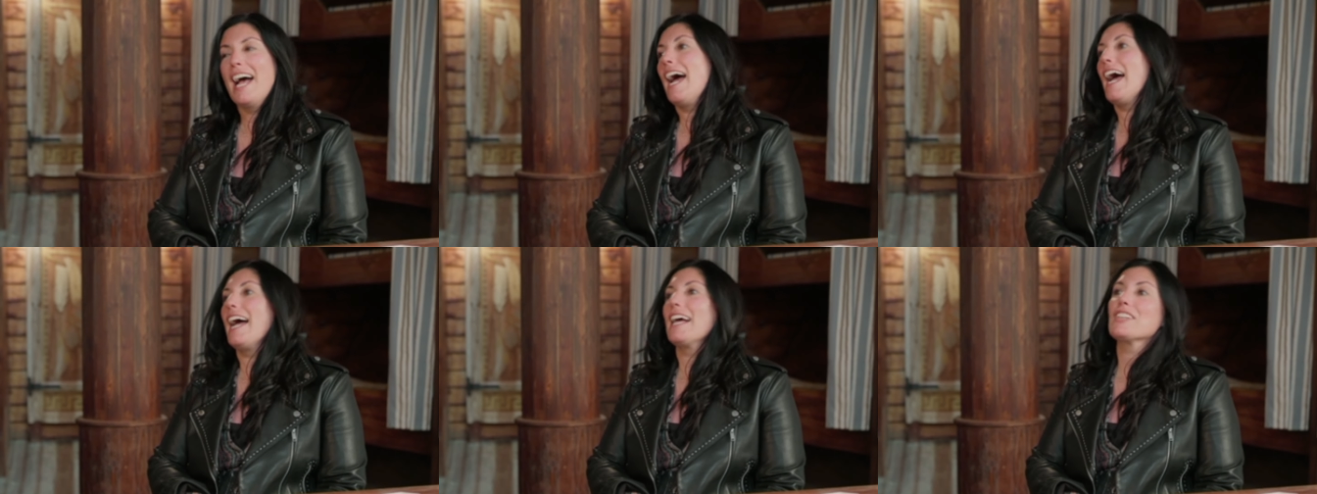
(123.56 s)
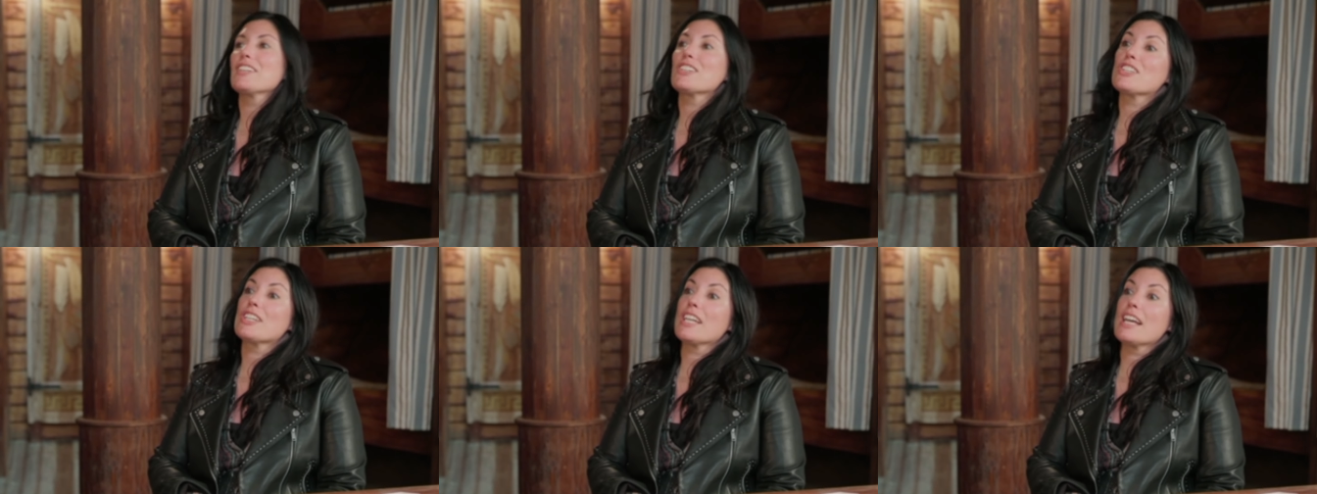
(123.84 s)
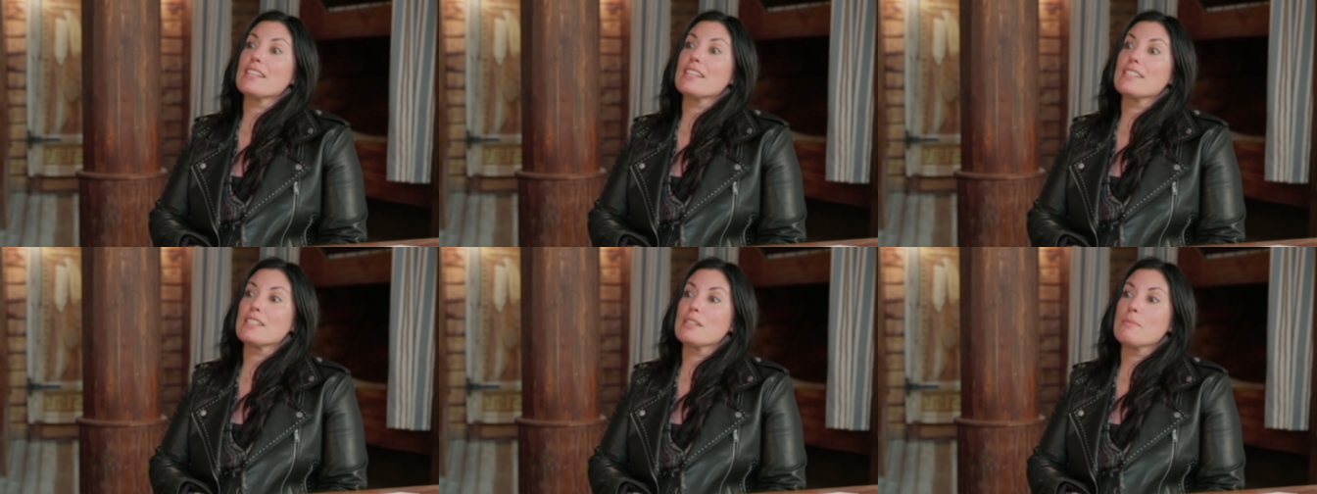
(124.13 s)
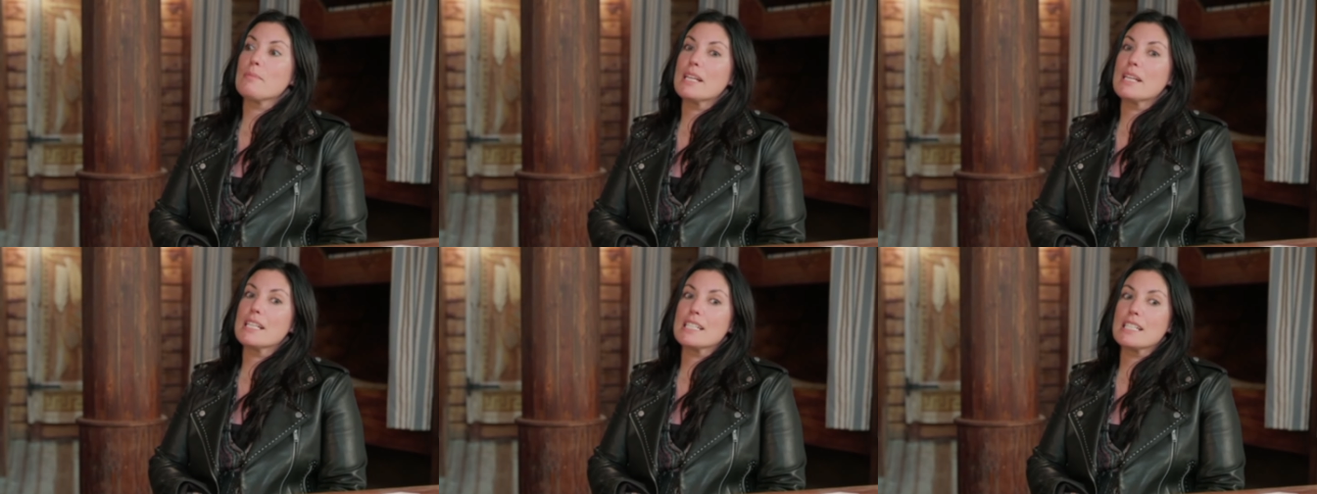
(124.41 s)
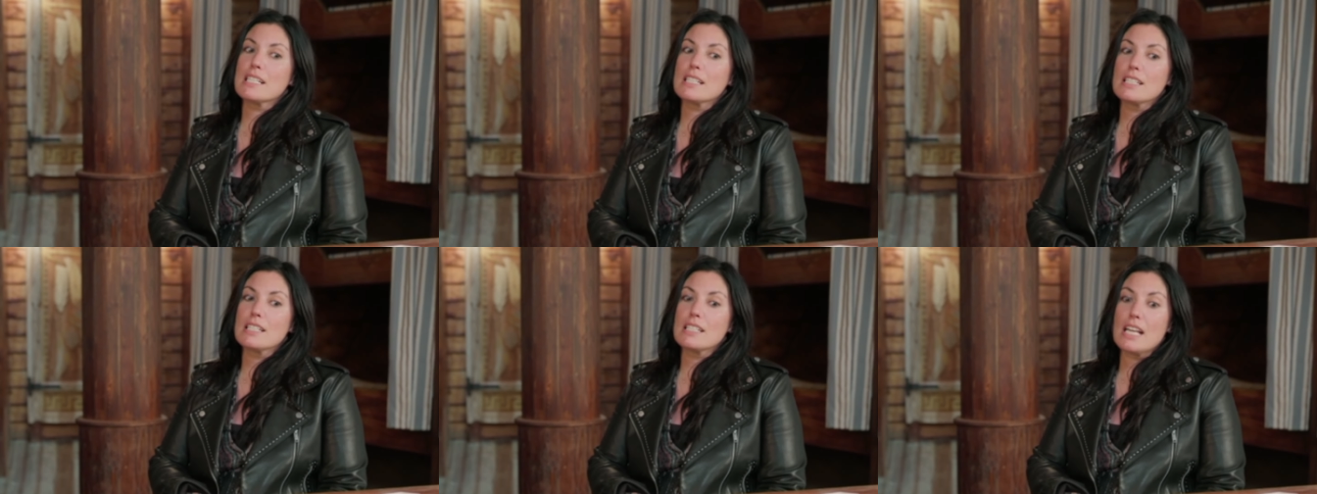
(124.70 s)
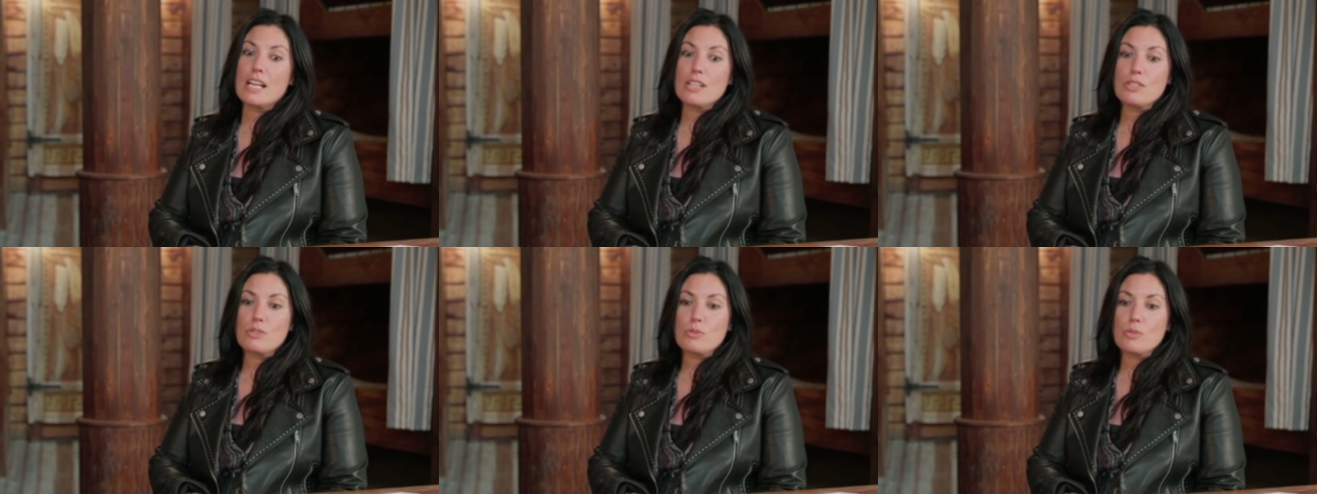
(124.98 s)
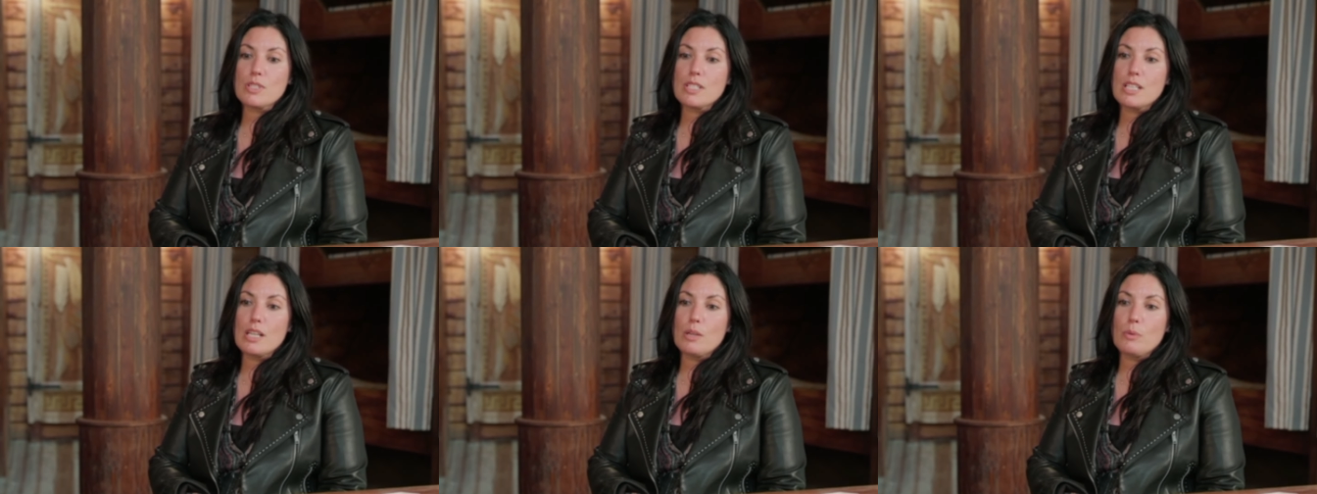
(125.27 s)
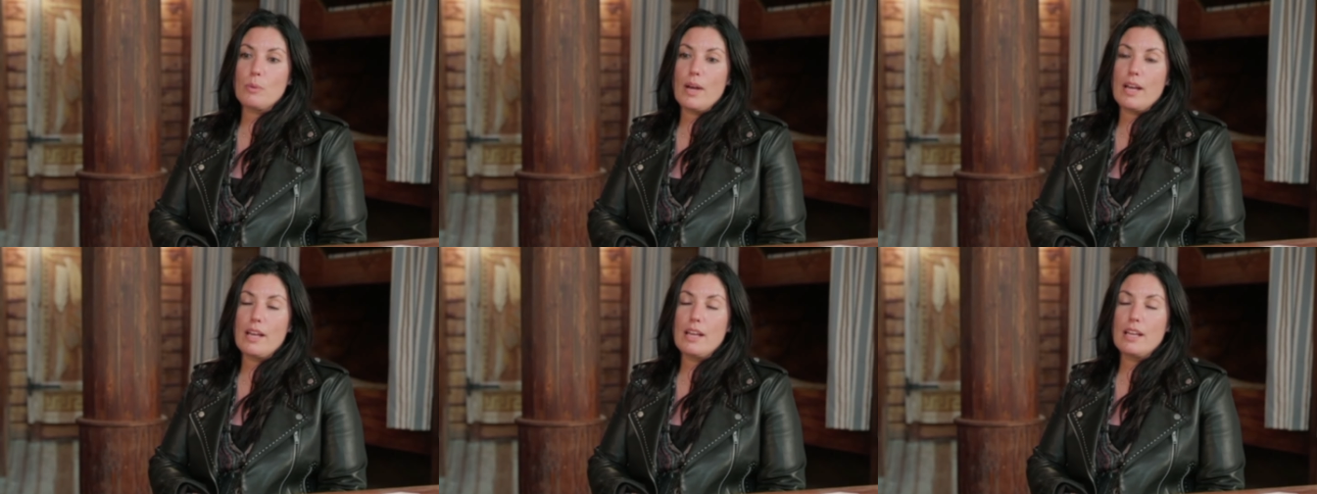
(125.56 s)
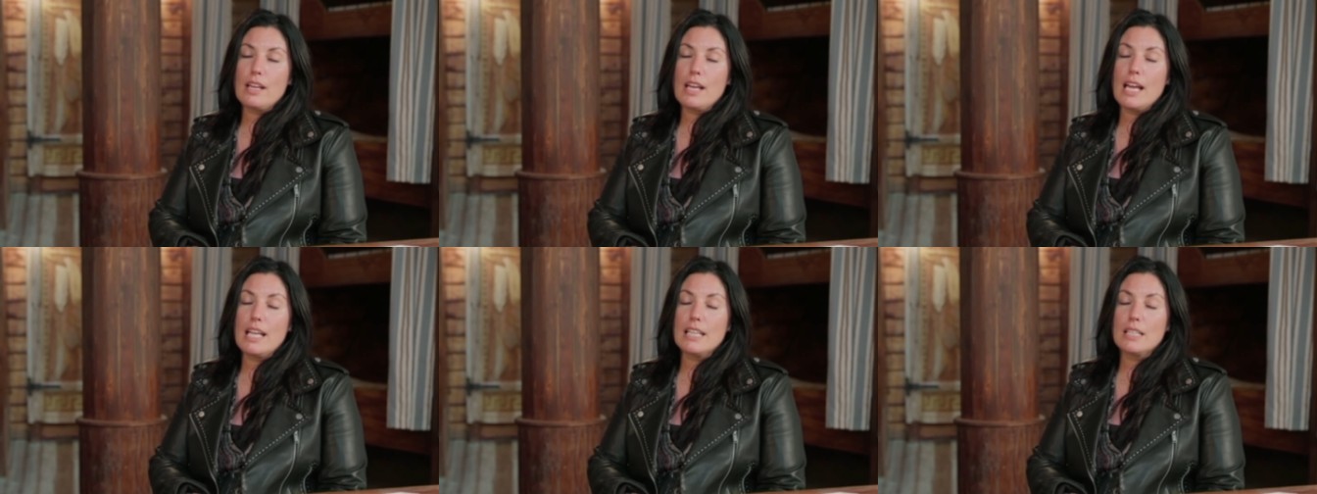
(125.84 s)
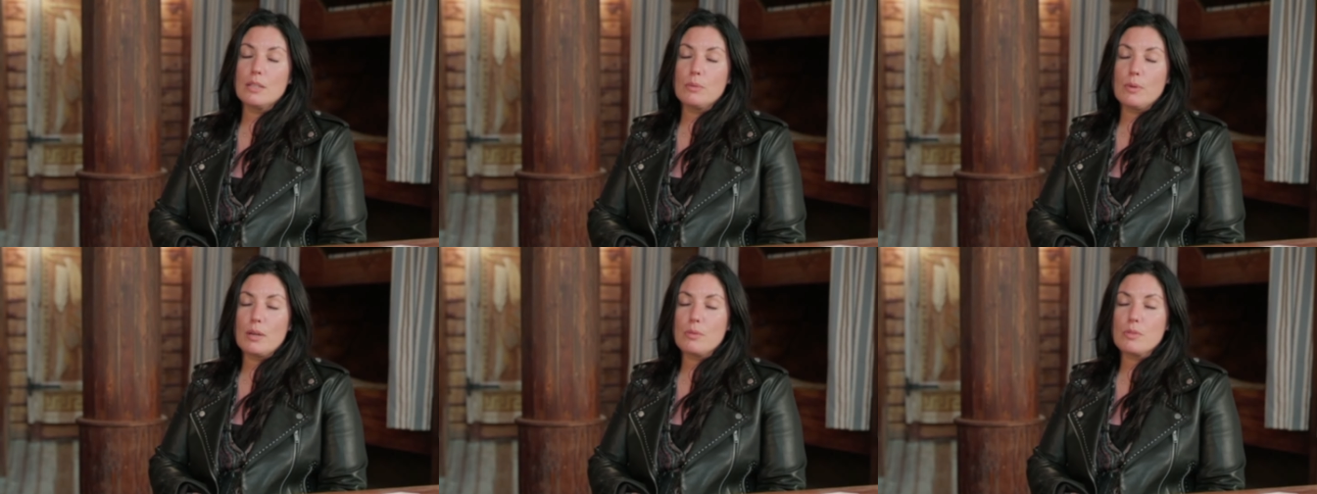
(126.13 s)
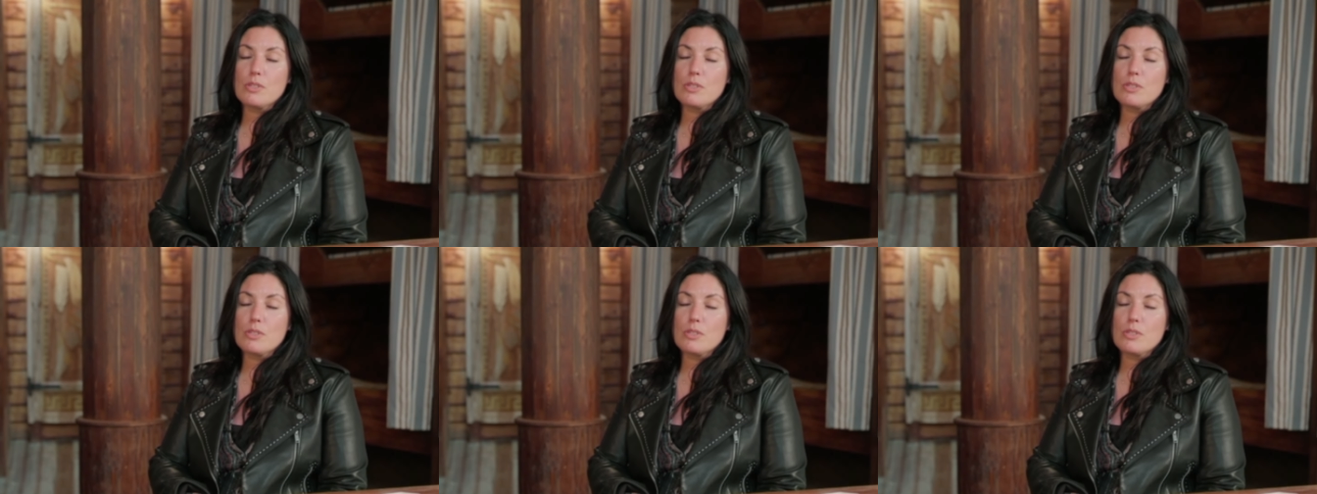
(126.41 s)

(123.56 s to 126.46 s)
And she has an amazing natural silhouette anyway,